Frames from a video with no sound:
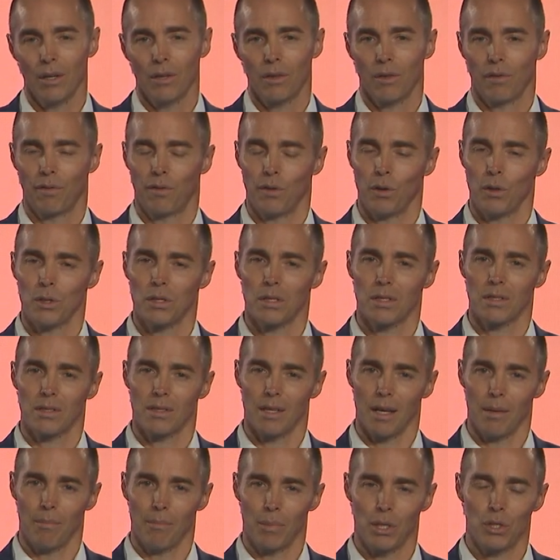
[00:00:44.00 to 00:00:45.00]
The first is
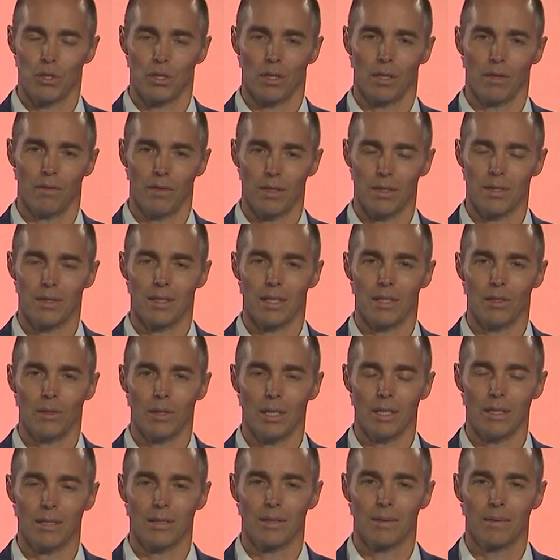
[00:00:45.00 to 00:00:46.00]
the ambition of this
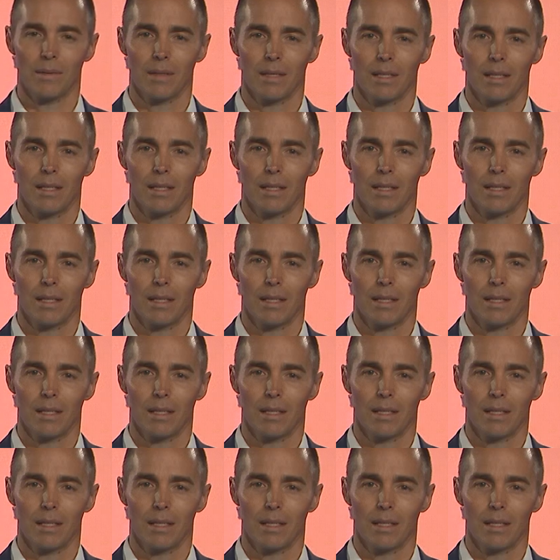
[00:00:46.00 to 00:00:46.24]
series.